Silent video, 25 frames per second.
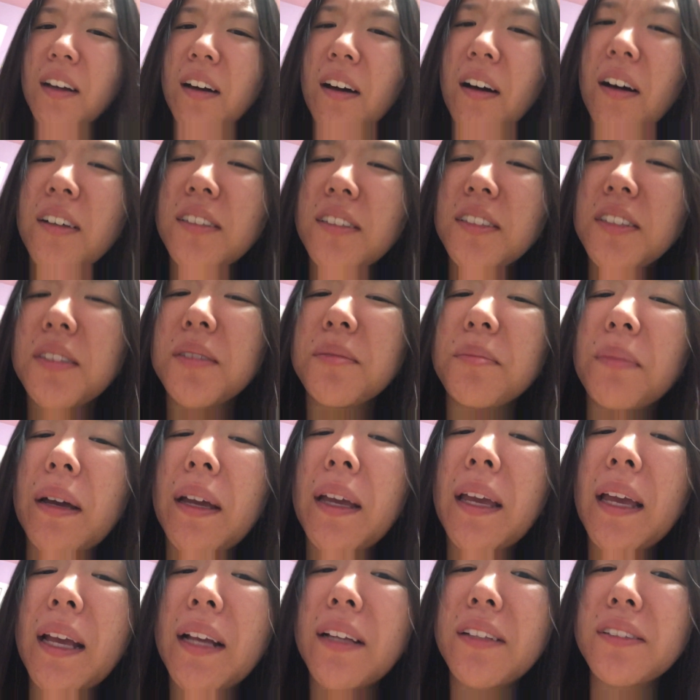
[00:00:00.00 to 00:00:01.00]
Also, my
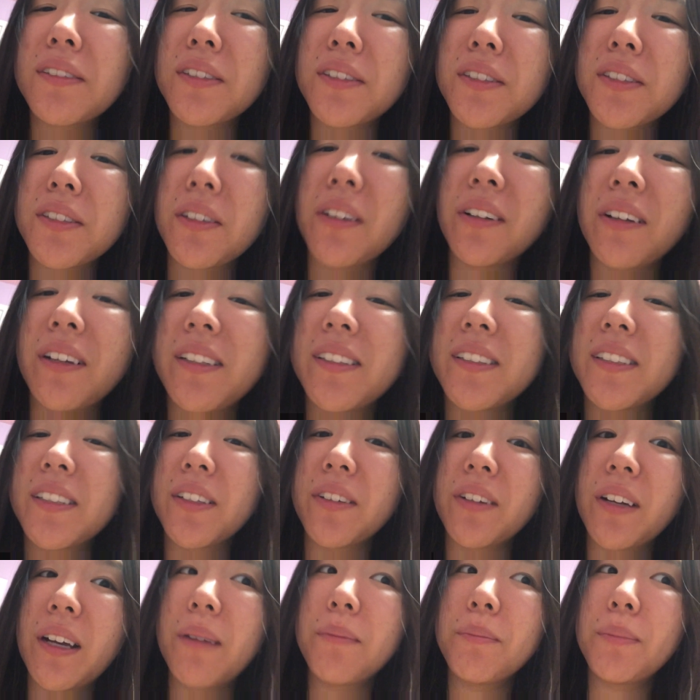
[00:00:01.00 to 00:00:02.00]
hands are starting to
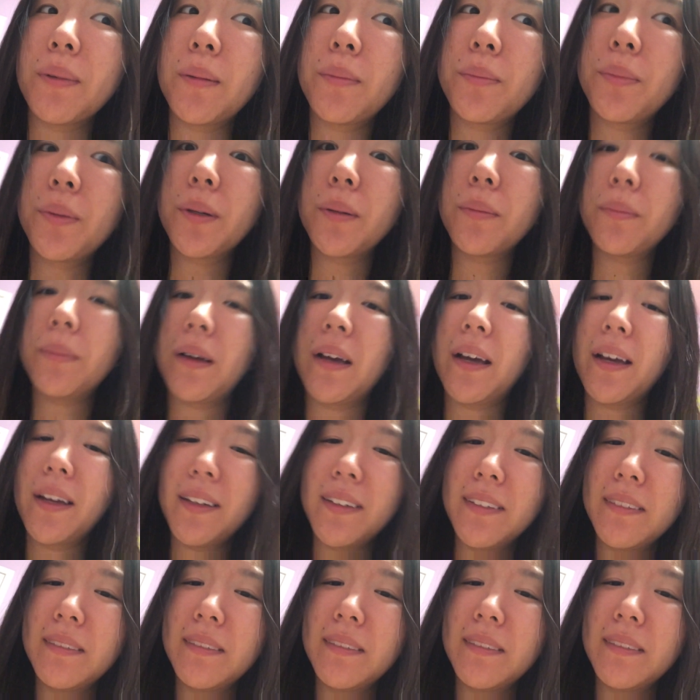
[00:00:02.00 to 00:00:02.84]
cramp up real bad,